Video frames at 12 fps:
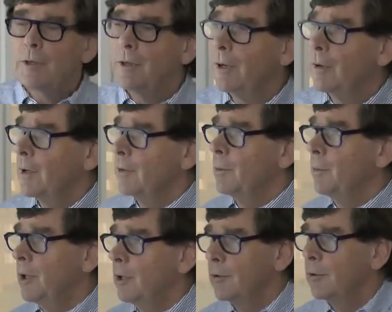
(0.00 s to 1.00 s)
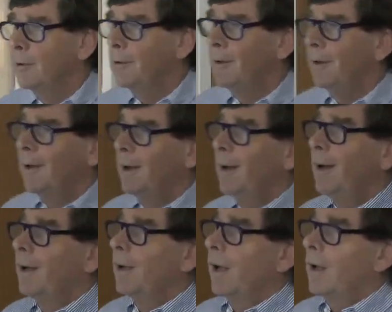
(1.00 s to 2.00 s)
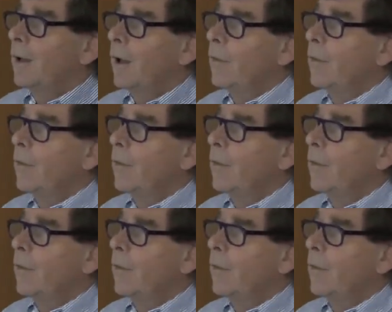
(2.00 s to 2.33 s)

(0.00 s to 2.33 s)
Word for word: to know how to manage. Uh, and